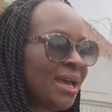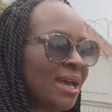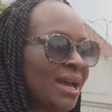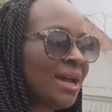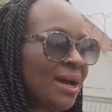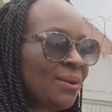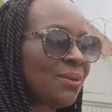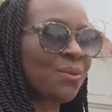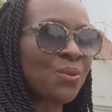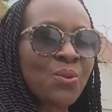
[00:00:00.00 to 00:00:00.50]

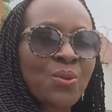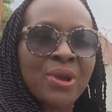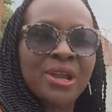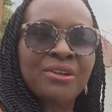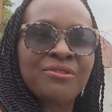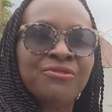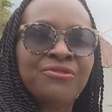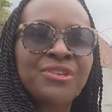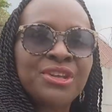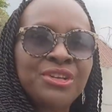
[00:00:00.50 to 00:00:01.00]
a quick
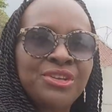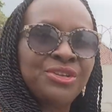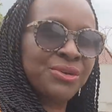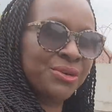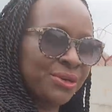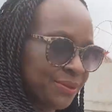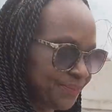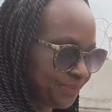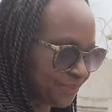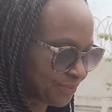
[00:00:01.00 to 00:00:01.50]

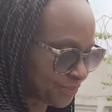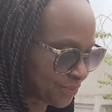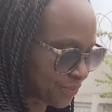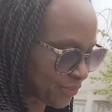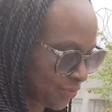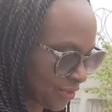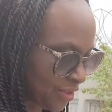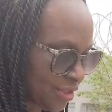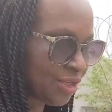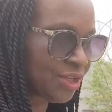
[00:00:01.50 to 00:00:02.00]
video
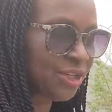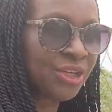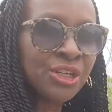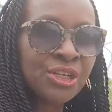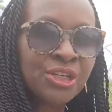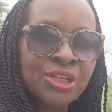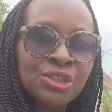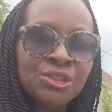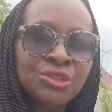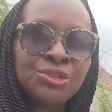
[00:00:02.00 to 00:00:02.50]

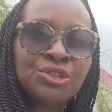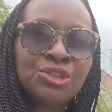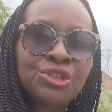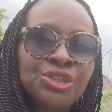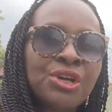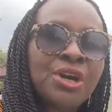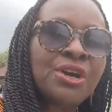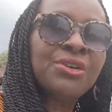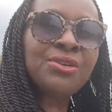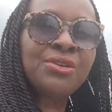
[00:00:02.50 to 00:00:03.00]
to
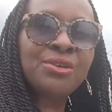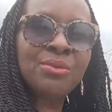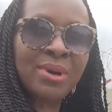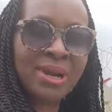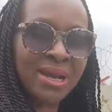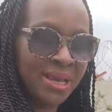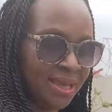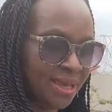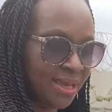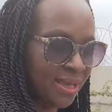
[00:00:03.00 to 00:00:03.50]
show you
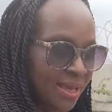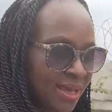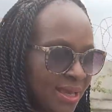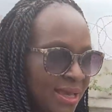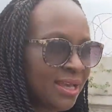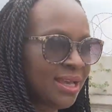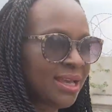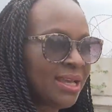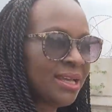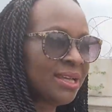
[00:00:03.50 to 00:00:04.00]
my...
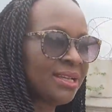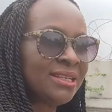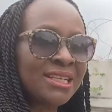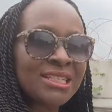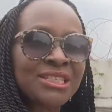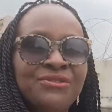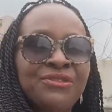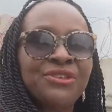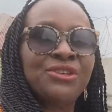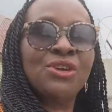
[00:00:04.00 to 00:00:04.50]

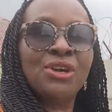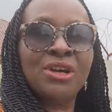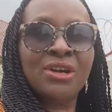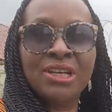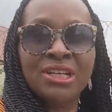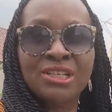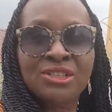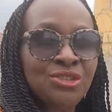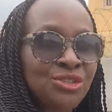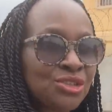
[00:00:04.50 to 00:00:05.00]
This video
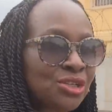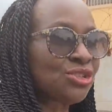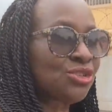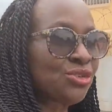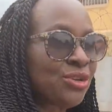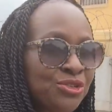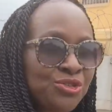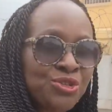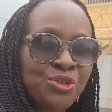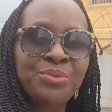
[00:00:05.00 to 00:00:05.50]
is just
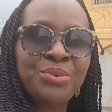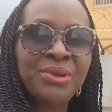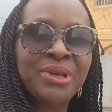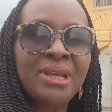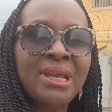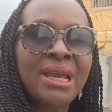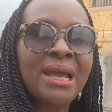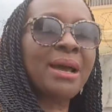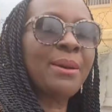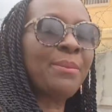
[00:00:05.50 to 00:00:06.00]
going to
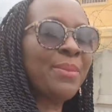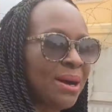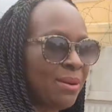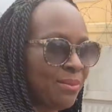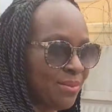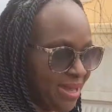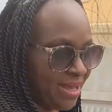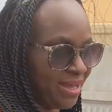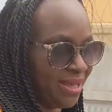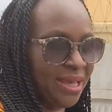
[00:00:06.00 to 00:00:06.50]
be about
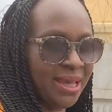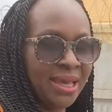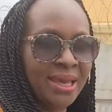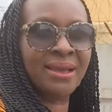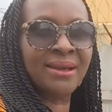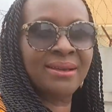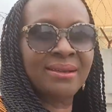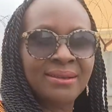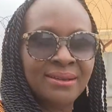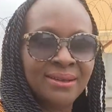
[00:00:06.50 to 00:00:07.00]
my
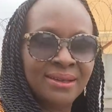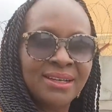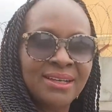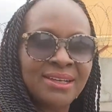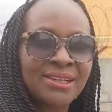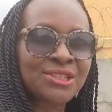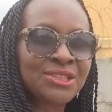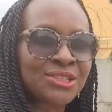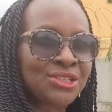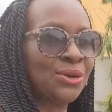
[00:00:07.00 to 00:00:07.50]
hair.
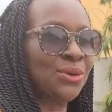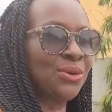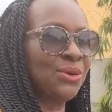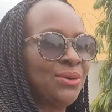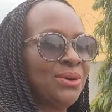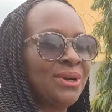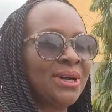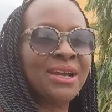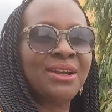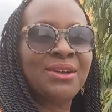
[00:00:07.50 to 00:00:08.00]
So
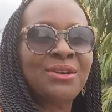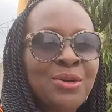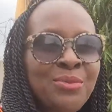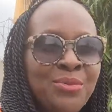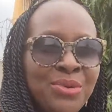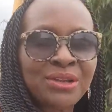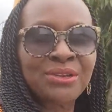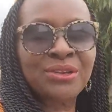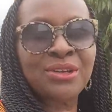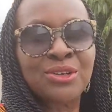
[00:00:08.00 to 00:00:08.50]
I hope
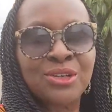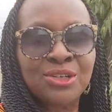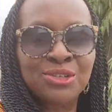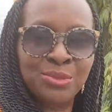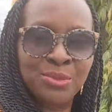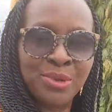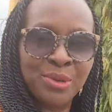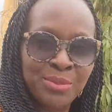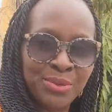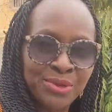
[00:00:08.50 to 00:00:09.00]
you're not going to
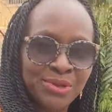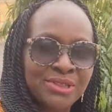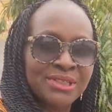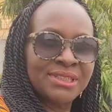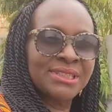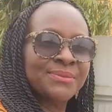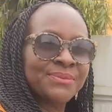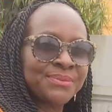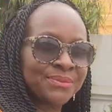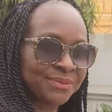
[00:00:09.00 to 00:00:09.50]
be bored.